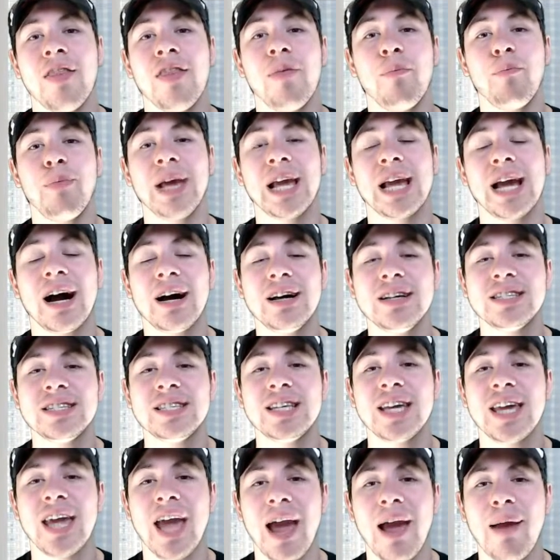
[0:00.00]
because
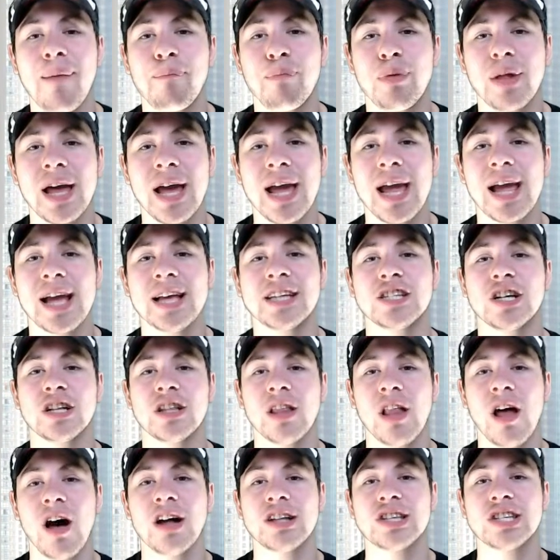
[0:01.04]
the gameplay is a
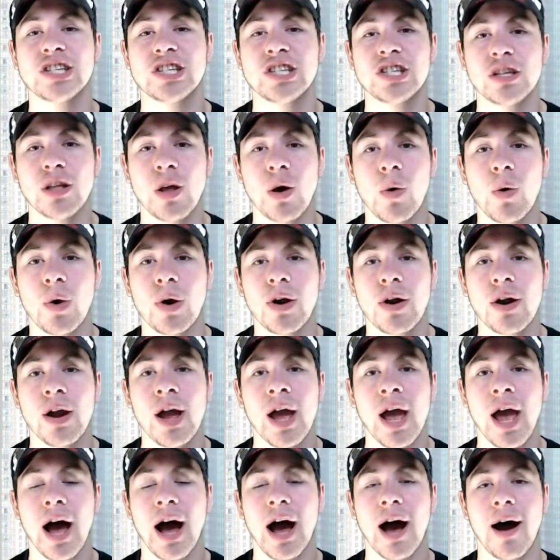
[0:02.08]
lot slower,
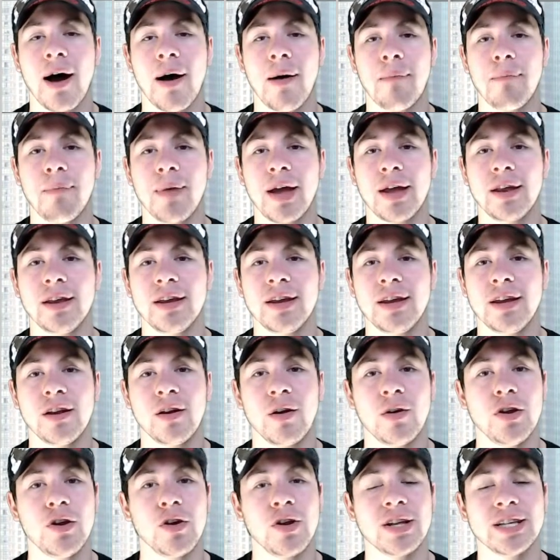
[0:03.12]
and
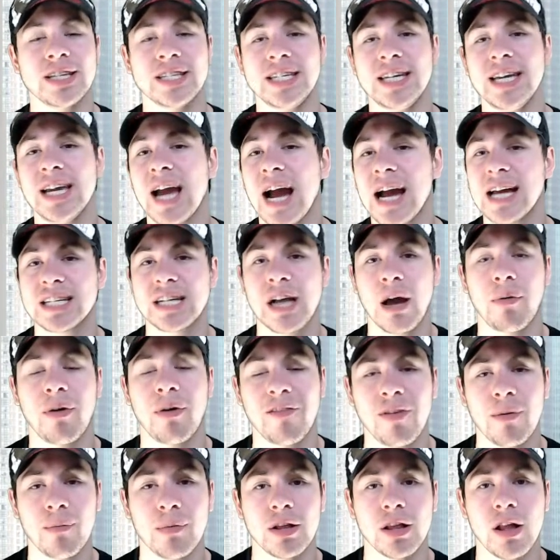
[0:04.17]
you can see guys coming
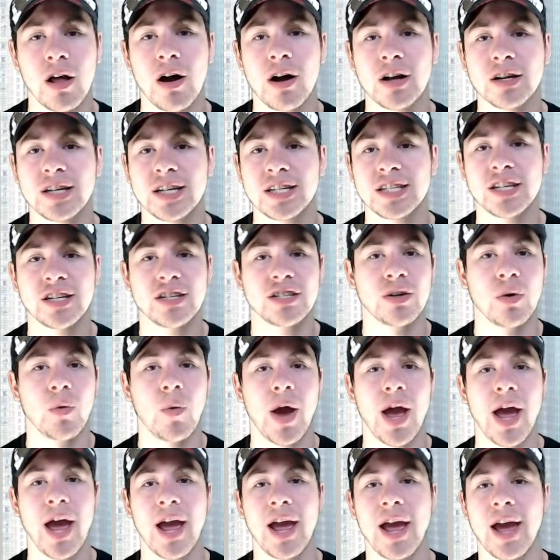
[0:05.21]
from a long distance
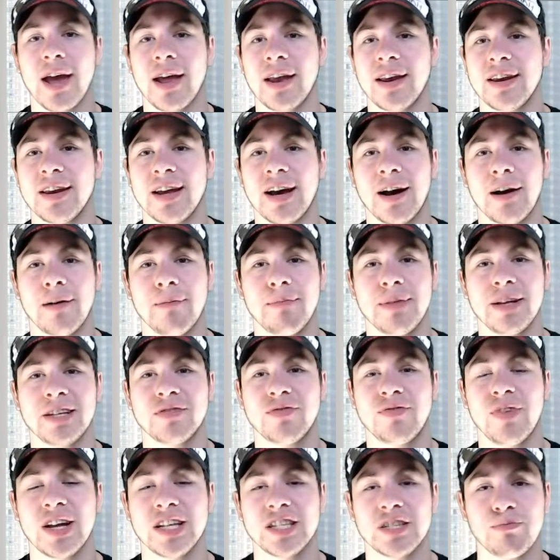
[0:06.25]
away, and
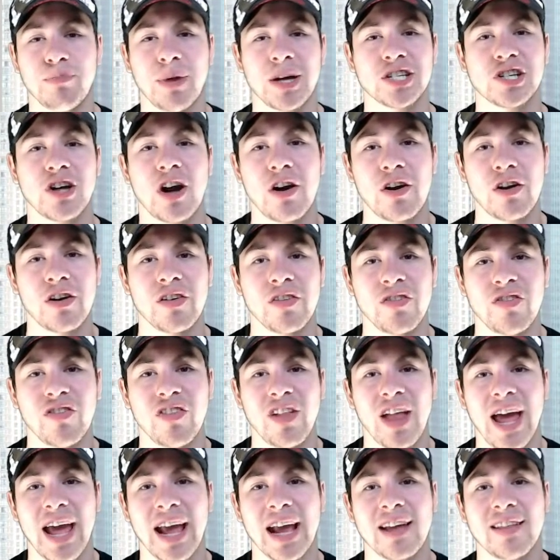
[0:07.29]
it's much harder to
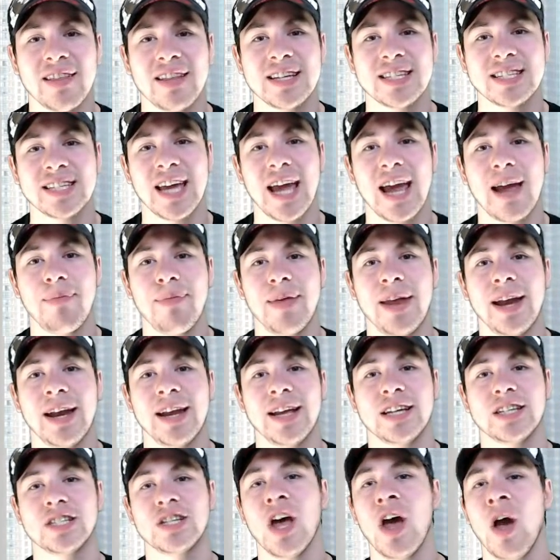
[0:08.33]
flank in this game than it
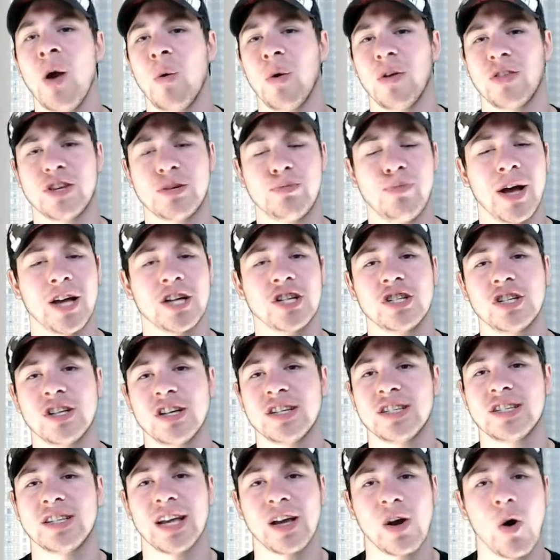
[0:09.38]
is with
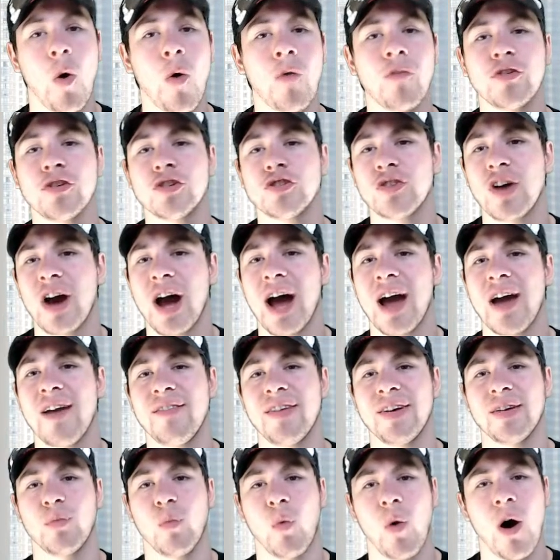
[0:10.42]
specialists like overdrive
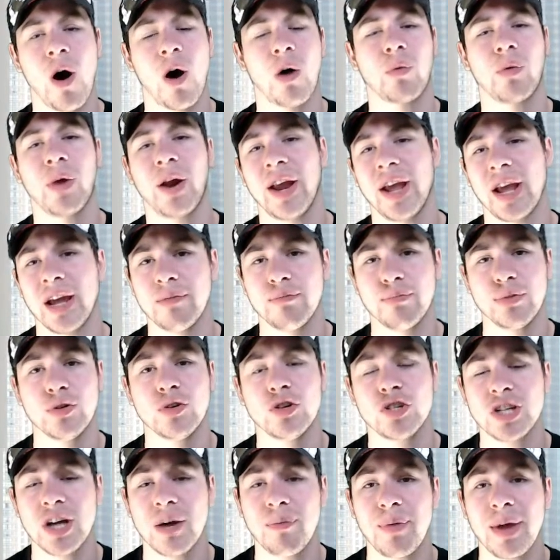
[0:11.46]
and wall running and
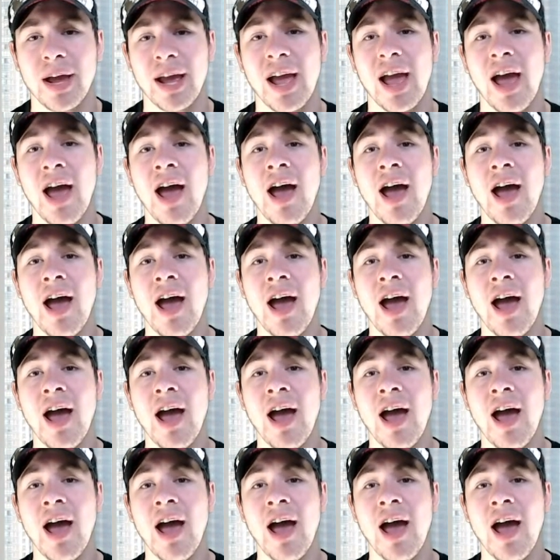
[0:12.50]
boost jumping.